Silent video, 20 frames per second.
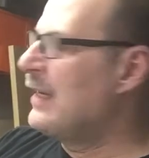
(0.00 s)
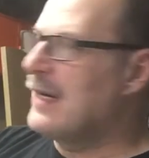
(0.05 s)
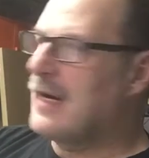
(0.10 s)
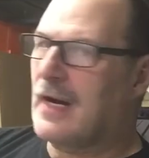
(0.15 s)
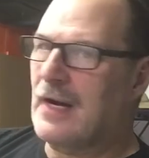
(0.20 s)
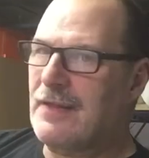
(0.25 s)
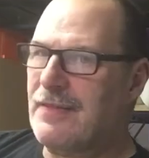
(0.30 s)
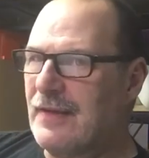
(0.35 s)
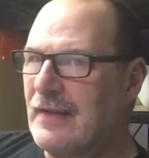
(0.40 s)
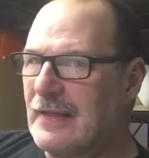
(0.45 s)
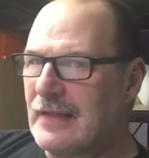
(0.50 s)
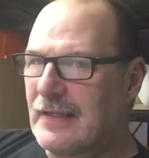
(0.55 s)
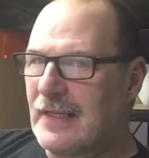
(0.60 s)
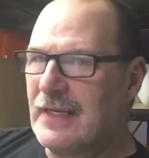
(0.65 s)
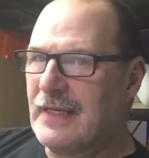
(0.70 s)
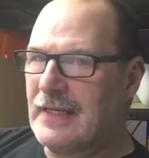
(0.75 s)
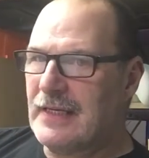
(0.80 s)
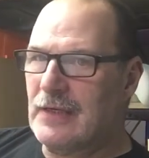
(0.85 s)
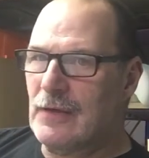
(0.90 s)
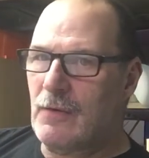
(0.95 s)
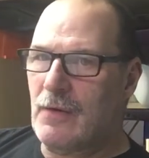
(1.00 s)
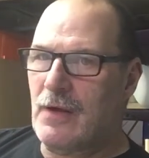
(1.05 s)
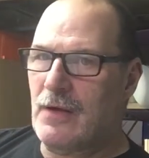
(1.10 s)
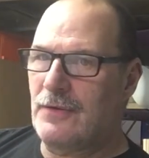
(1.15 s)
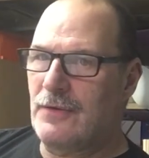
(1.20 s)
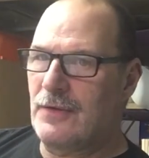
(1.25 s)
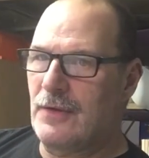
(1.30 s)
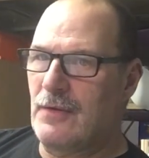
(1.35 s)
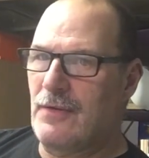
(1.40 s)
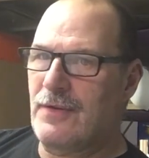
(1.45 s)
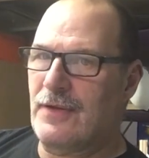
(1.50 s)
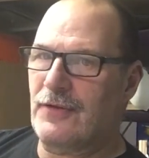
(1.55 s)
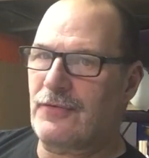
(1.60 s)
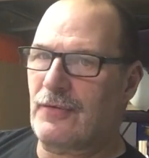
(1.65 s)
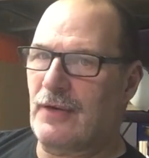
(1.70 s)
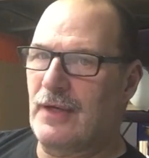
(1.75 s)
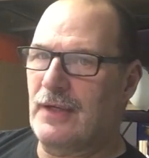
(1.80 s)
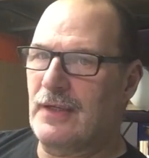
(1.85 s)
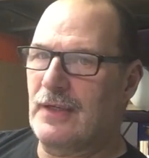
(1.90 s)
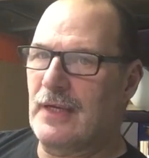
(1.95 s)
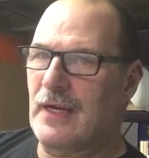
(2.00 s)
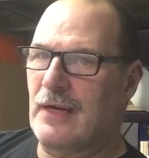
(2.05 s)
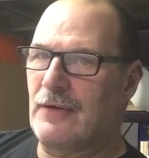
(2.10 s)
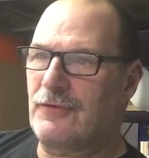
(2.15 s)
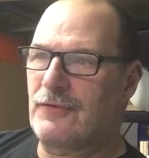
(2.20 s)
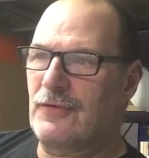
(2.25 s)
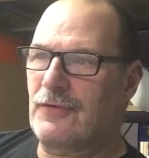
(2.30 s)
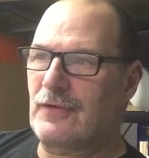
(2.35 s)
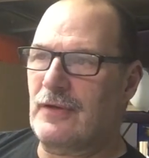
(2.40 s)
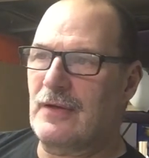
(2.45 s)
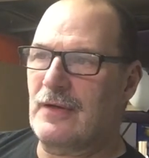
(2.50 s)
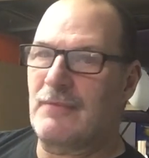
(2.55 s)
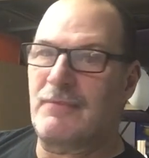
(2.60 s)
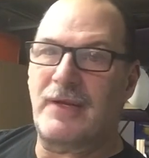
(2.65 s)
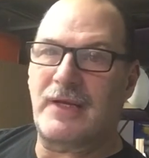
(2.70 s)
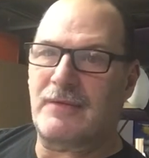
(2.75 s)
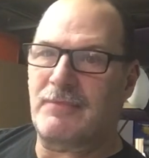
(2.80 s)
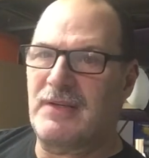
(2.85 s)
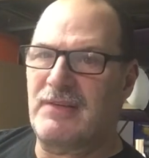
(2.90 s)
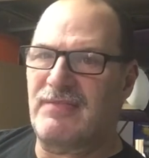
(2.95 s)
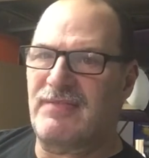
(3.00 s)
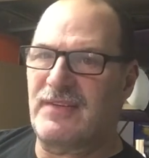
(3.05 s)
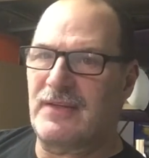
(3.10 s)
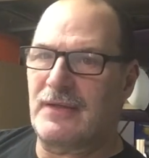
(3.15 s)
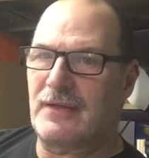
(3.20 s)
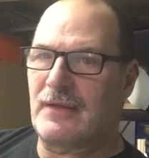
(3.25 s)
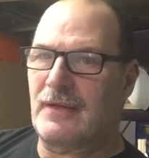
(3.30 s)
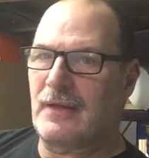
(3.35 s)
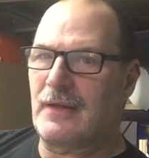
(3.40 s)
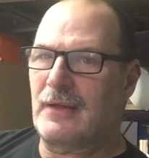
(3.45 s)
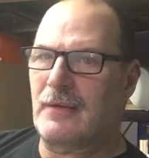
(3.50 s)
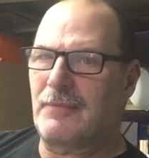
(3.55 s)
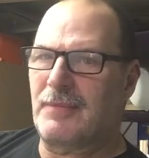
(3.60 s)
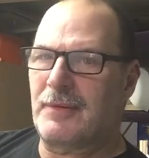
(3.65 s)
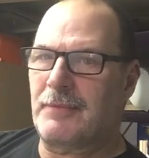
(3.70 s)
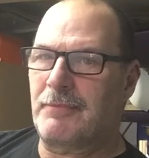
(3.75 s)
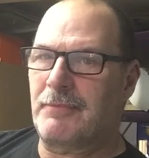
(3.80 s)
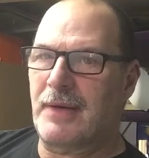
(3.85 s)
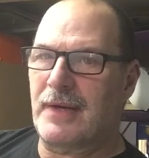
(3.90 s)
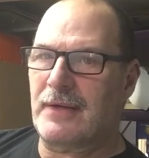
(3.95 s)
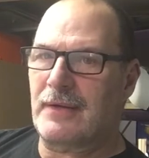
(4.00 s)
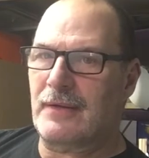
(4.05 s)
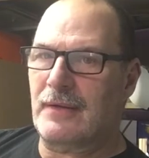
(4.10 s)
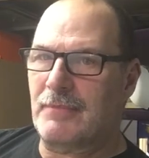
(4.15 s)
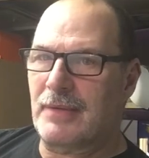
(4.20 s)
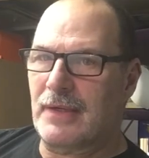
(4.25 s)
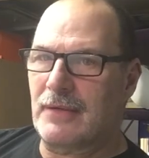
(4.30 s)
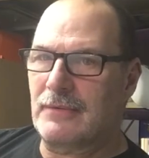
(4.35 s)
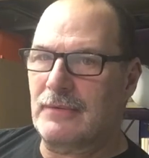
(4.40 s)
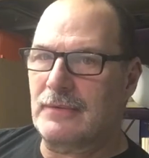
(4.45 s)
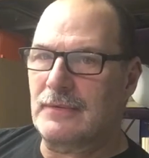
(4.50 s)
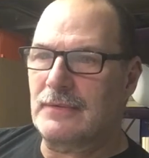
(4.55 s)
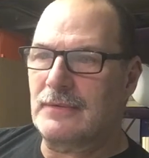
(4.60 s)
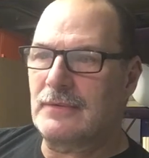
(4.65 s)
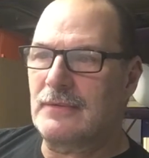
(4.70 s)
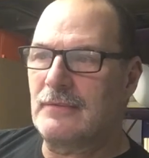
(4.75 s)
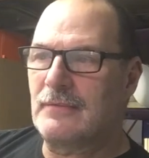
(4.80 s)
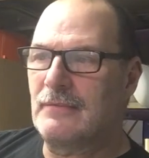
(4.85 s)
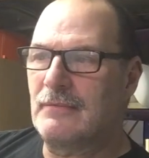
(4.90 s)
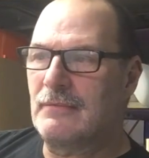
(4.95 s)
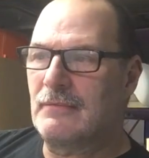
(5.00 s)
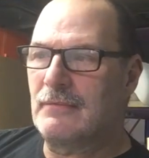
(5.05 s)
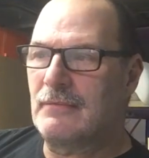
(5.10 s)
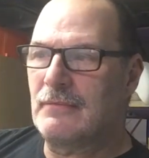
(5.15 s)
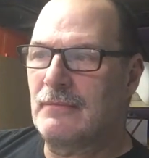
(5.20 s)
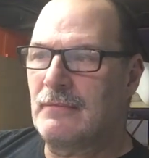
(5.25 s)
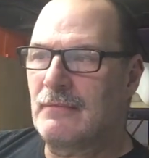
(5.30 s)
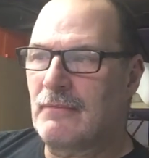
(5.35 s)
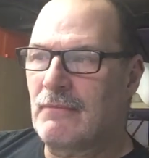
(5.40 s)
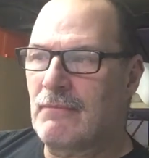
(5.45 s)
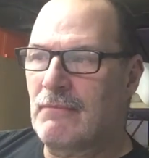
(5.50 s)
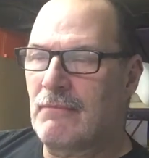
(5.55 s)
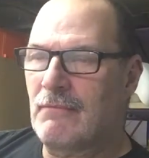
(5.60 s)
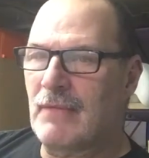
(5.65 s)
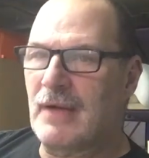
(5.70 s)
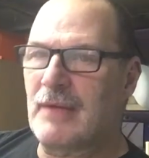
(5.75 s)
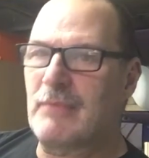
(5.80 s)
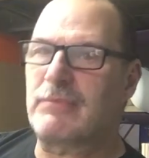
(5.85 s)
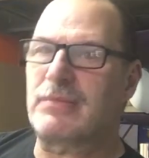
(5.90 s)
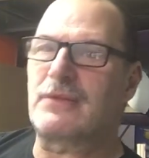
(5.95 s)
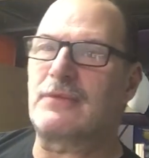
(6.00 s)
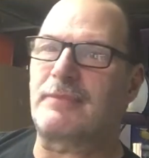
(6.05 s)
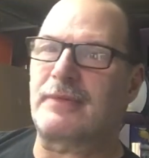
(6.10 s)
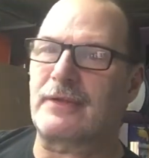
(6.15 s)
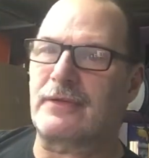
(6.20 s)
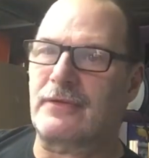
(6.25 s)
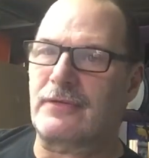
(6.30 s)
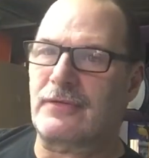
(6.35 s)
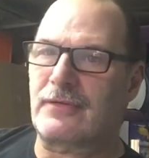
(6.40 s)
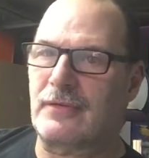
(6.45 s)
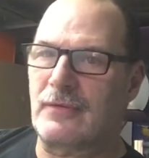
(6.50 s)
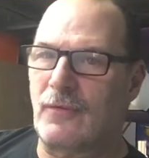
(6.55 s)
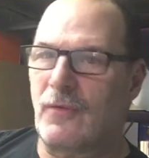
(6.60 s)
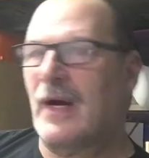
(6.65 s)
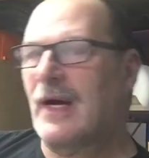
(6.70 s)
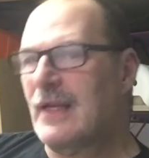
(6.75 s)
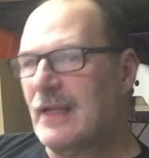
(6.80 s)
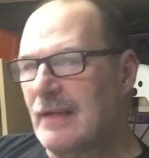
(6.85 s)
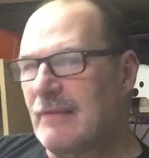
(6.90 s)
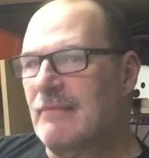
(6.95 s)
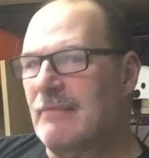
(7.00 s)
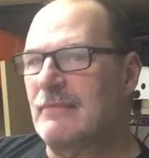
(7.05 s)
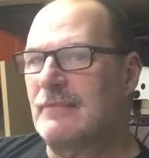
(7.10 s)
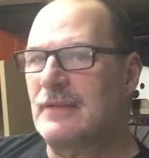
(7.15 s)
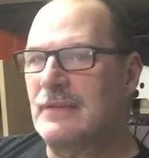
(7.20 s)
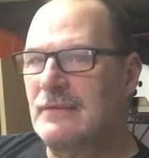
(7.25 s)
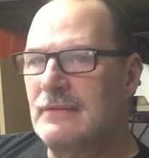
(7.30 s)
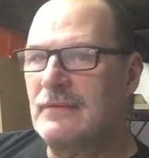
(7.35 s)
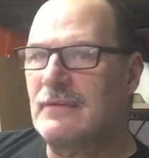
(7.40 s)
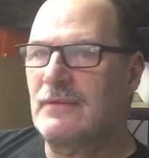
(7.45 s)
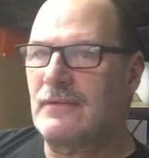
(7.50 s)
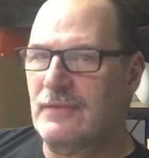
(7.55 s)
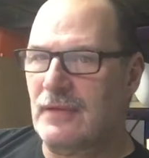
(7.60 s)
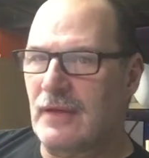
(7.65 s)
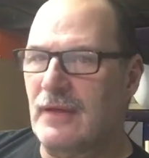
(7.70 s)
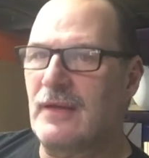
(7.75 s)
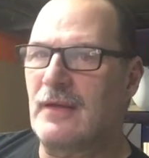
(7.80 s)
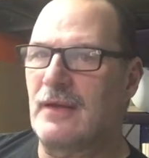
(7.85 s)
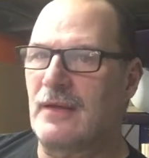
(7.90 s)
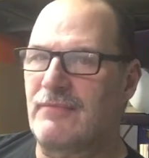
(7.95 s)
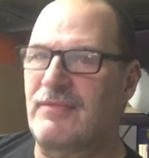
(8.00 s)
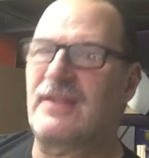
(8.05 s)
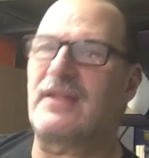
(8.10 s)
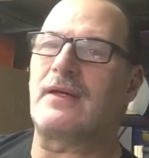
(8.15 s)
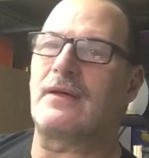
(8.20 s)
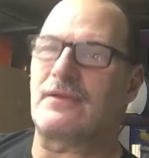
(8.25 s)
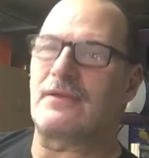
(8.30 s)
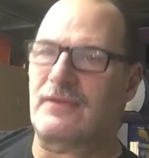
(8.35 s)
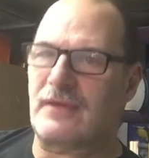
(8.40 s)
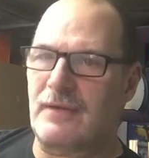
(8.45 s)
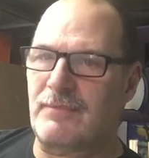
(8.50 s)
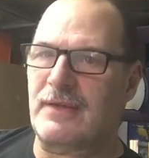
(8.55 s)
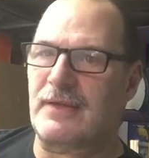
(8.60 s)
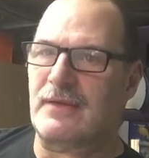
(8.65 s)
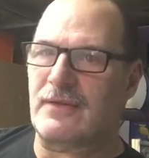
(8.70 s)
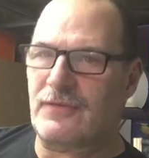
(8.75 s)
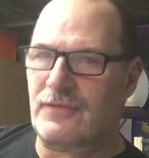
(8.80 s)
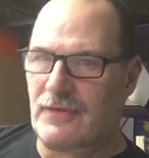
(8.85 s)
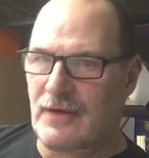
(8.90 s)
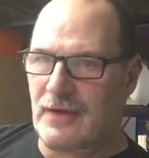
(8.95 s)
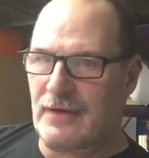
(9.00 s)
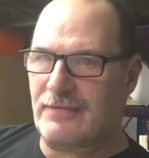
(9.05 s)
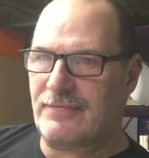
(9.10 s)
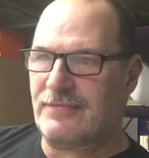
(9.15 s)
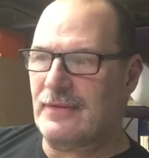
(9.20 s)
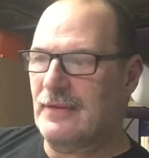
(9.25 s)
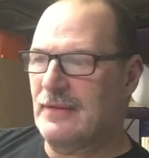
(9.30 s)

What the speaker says: I think letting you all know this right now is just going to make me feel a little bit better about my bloopers while I'm videotaping this stuff.